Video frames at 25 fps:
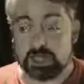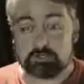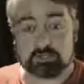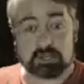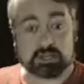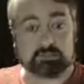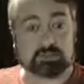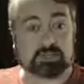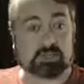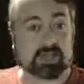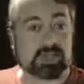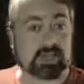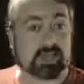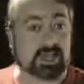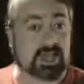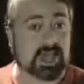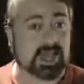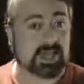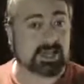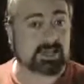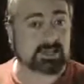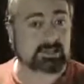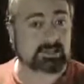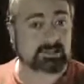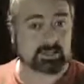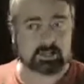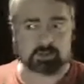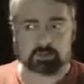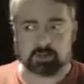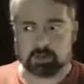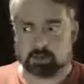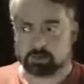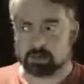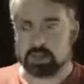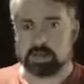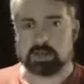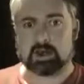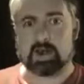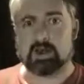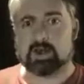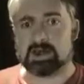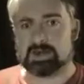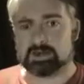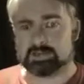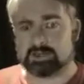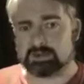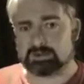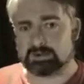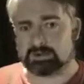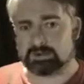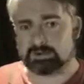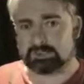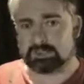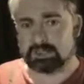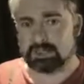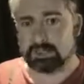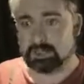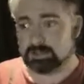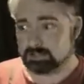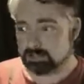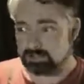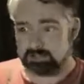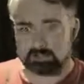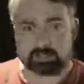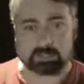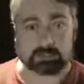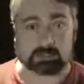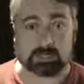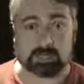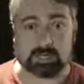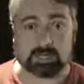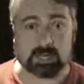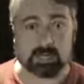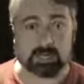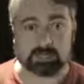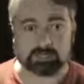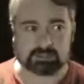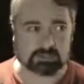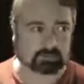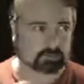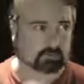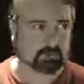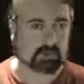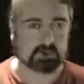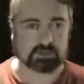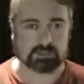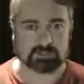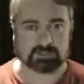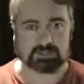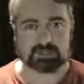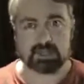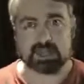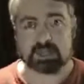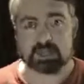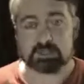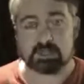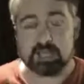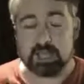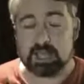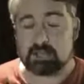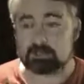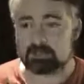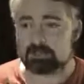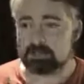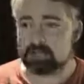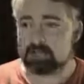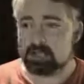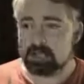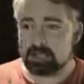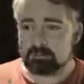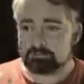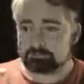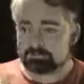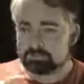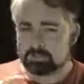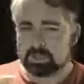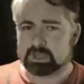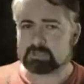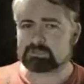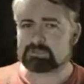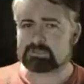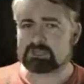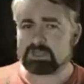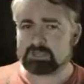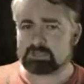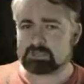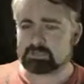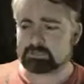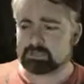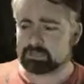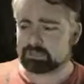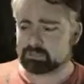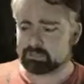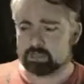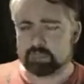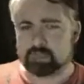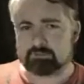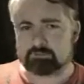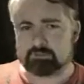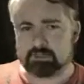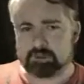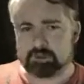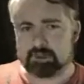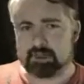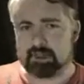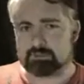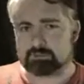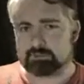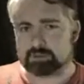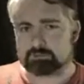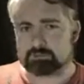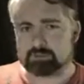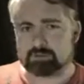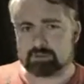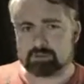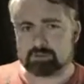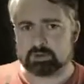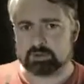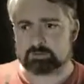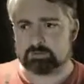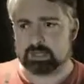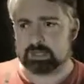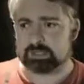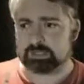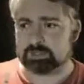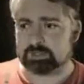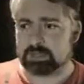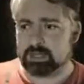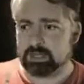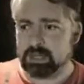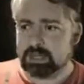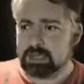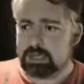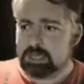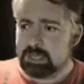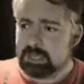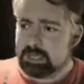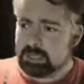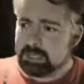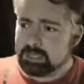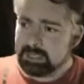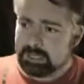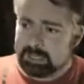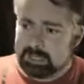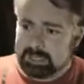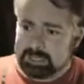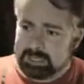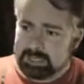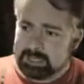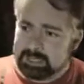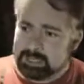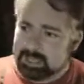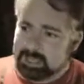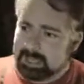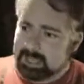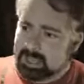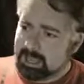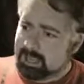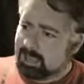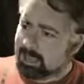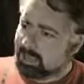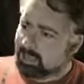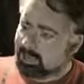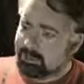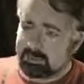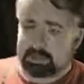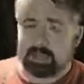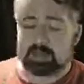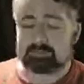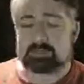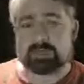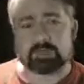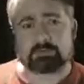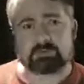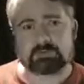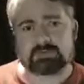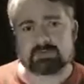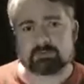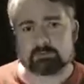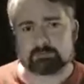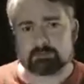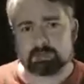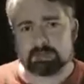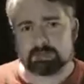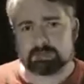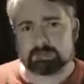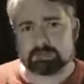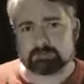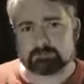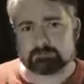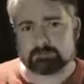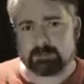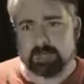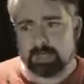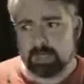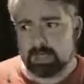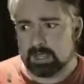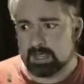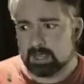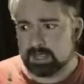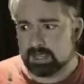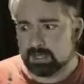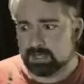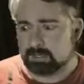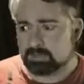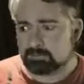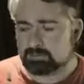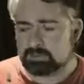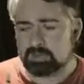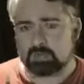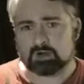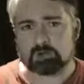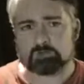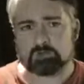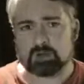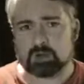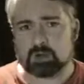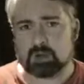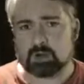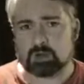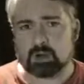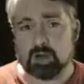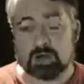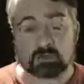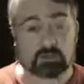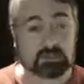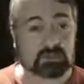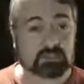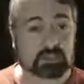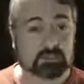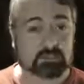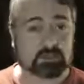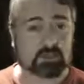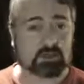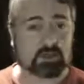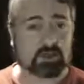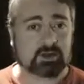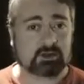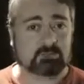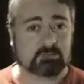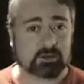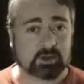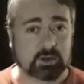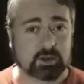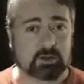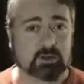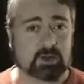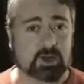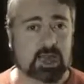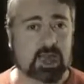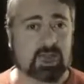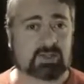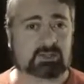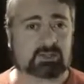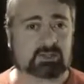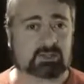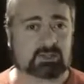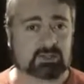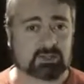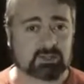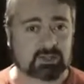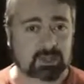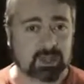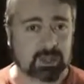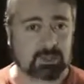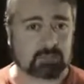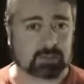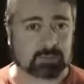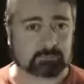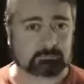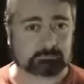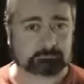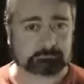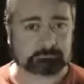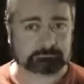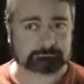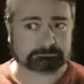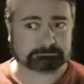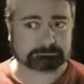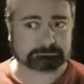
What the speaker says: and I haven't even laid hands, let alone laid eyes on this thing. It's only just been announced, pre-order starting now, and I'm sitting with my trigger finger over the pre-order button, and I can't make myself press it. And I'm trying to figure out why, because there are a lot of good reactions to it